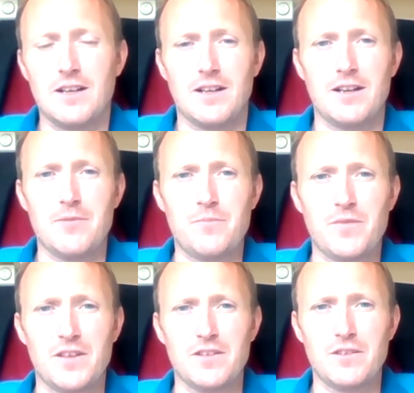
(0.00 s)

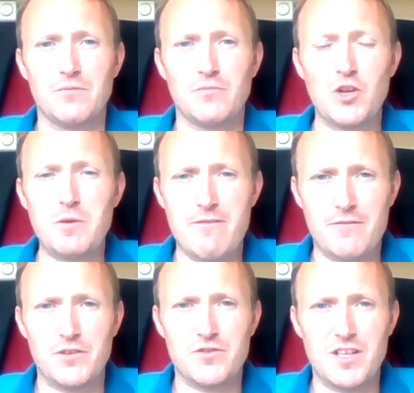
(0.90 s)
That no more
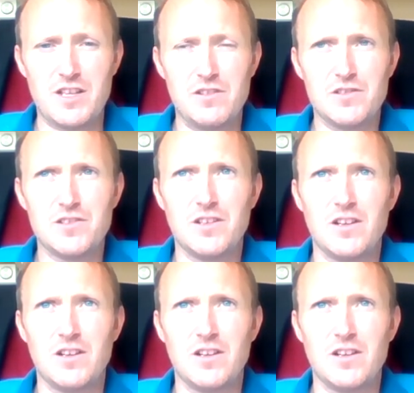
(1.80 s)
refugees.